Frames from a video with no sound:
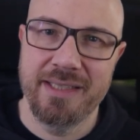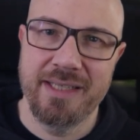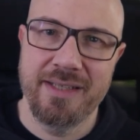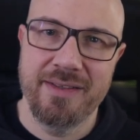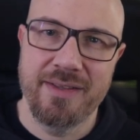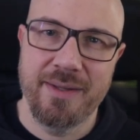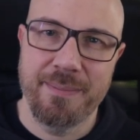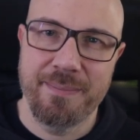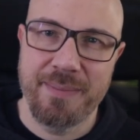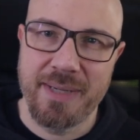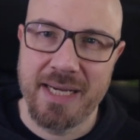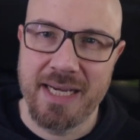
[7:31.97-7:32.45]
in
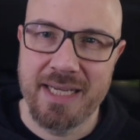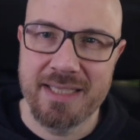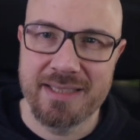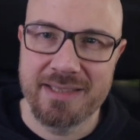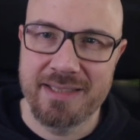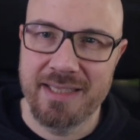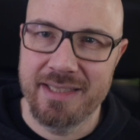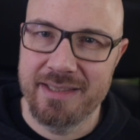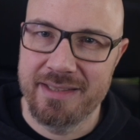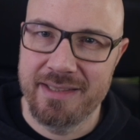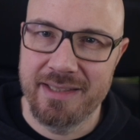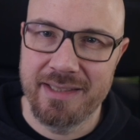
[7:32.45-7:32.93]
the past
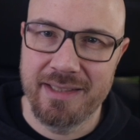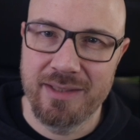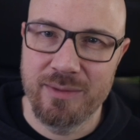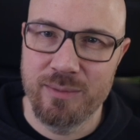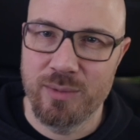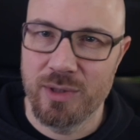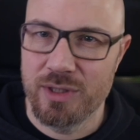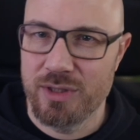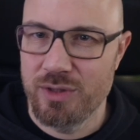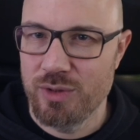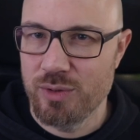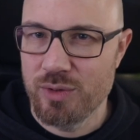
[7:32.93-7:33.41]
had done
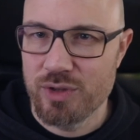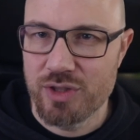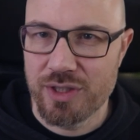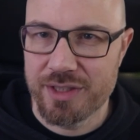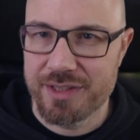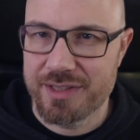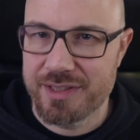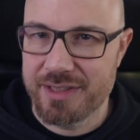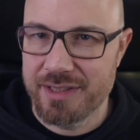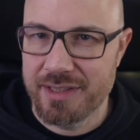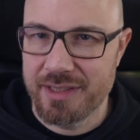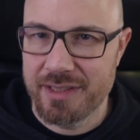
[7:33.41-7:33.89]
what you
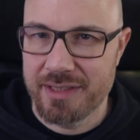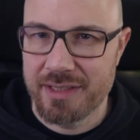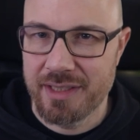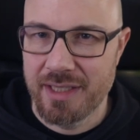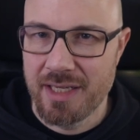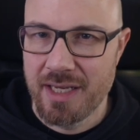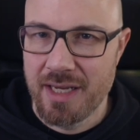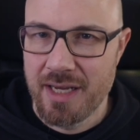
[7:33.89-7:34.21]
just did,